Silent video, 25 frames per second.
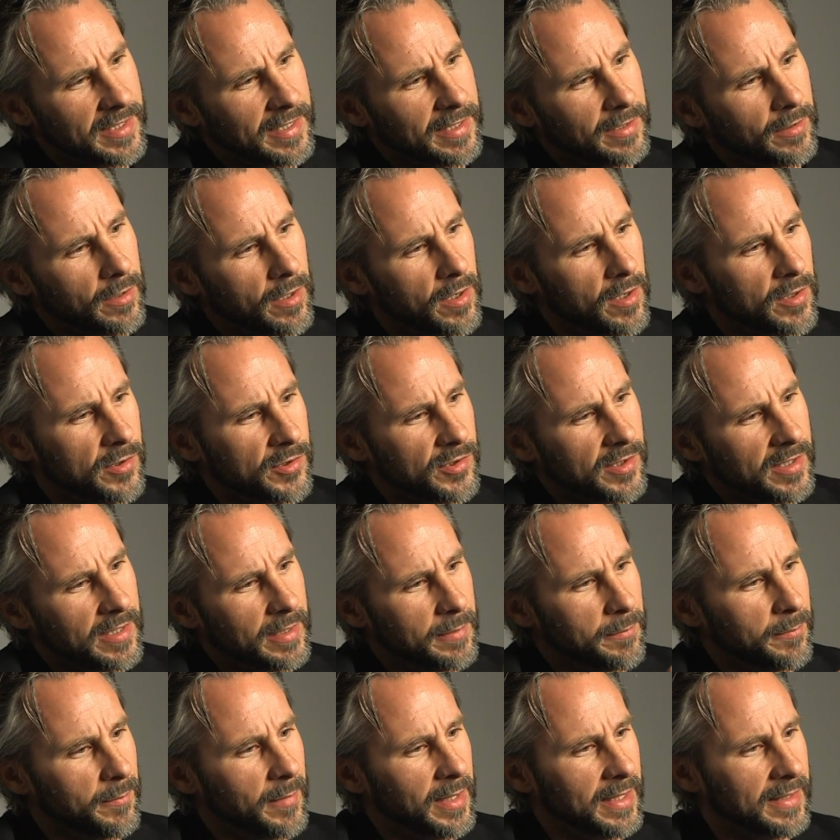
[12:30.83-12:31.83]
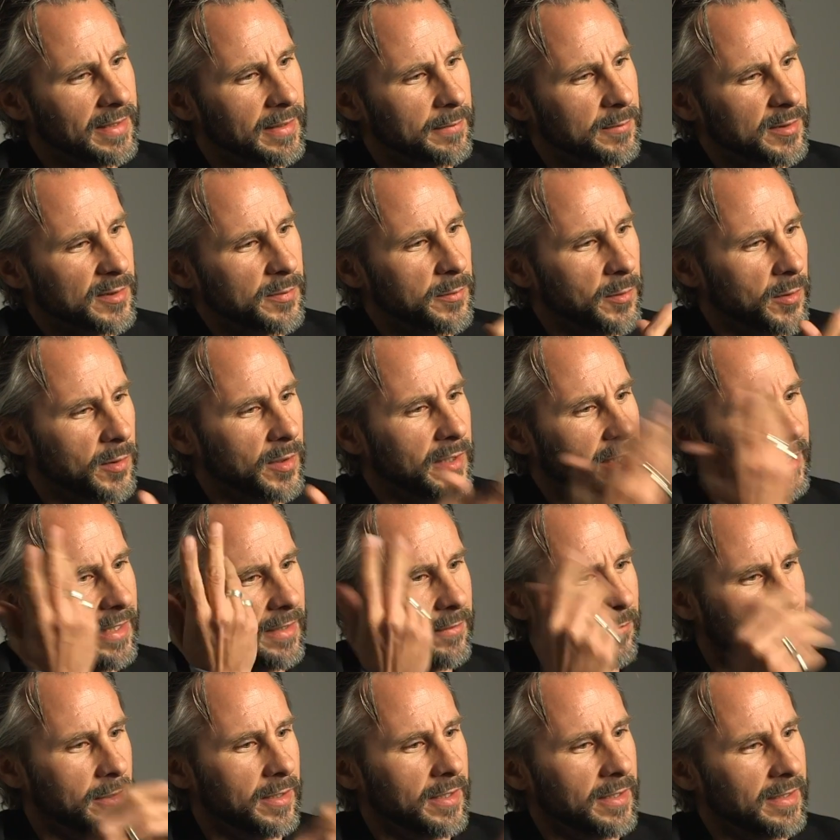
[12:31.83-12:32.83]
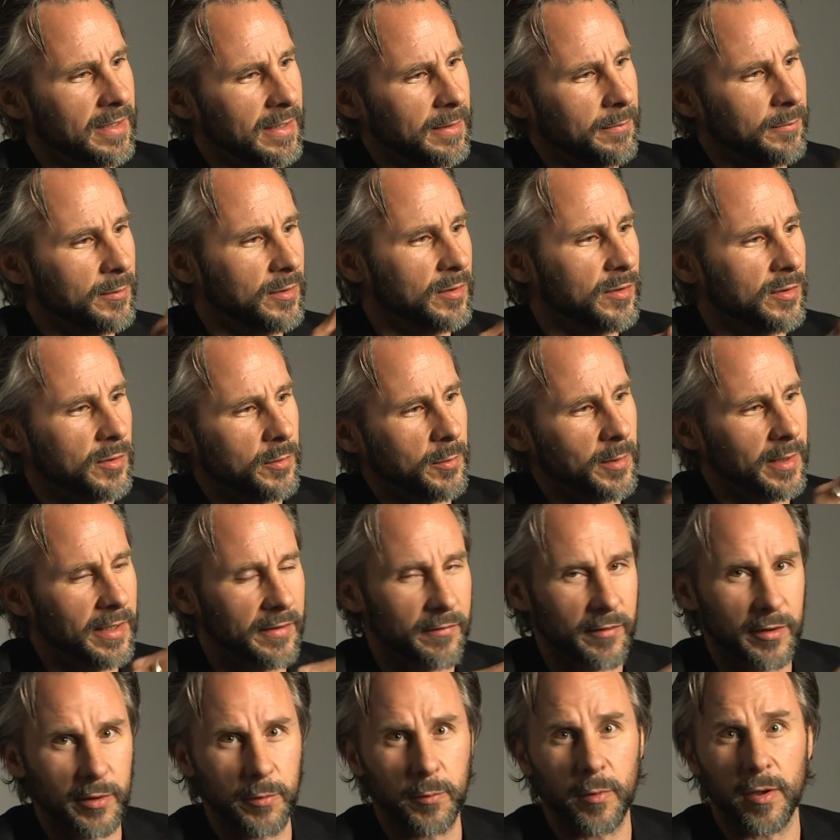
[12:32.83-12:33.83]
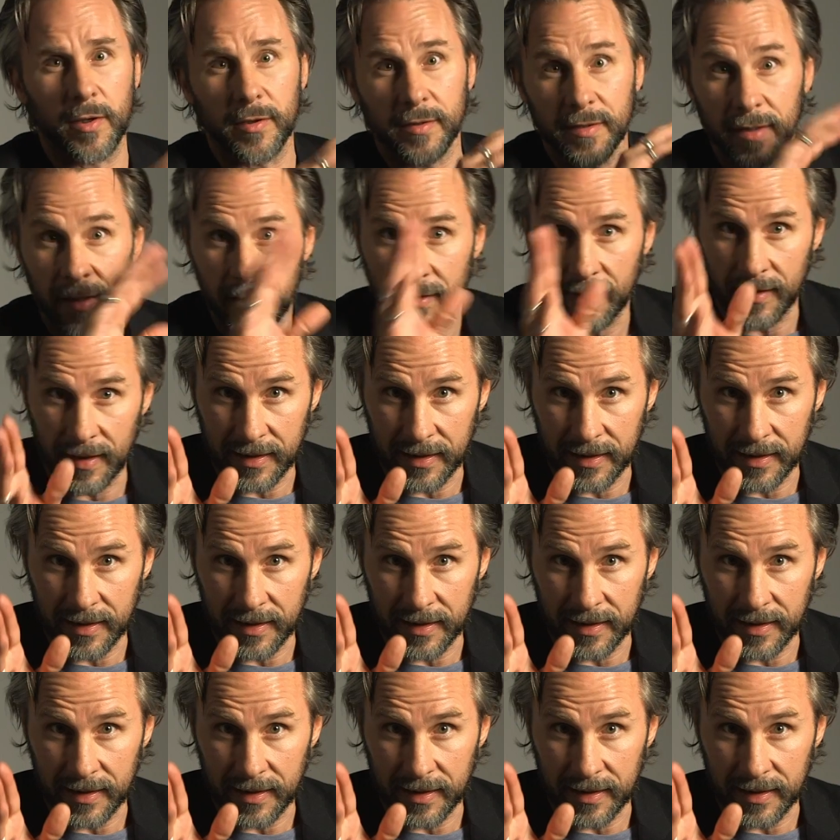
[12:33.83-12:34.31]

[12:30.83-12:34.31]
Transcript: enlarge them, make them smaller, get rid of them, do whatever you want.